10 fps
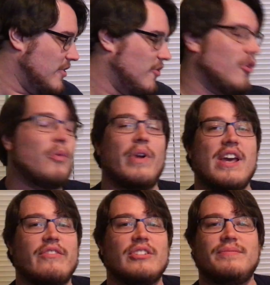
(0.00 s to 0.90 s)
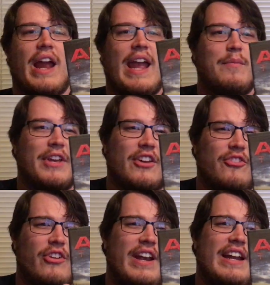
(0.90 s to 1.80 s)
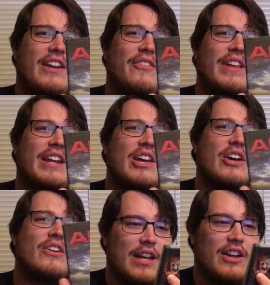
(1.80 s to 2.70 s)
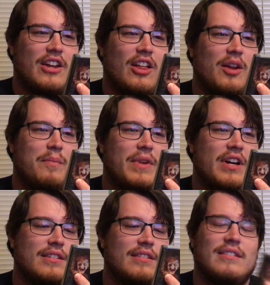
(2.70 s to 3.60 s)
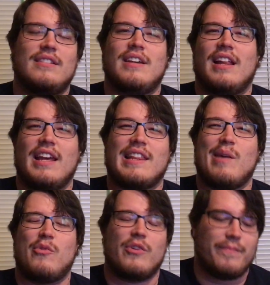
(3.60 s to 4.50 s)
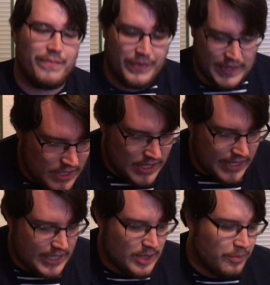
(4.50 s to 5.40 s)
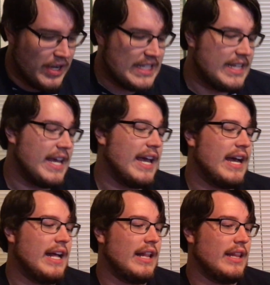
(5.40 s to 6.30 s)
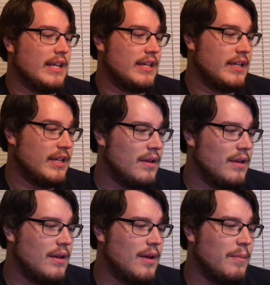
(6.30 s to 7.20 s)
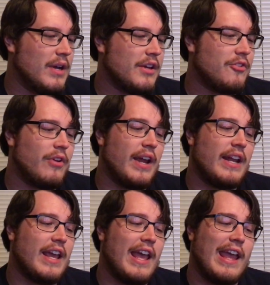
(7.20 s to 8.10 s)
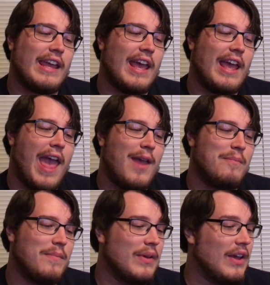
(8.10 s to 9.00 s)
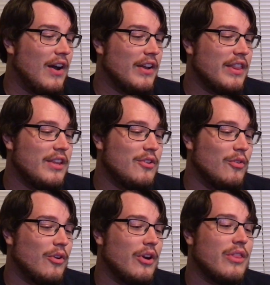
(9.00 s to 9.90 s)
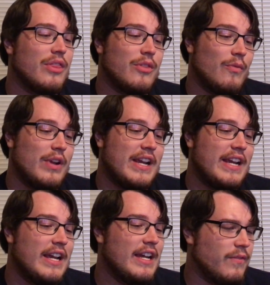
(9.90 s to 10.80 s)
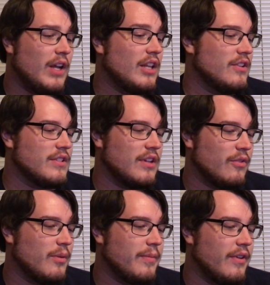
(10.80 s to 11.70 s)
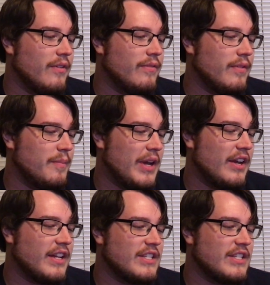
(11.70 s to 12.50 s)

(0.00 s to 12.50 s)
Or whatever. Amok Train, I don't really know. I call it a muck. I like that more. Express to Hell. A Muck Train, aka Beyond the Door 3, follows a group of American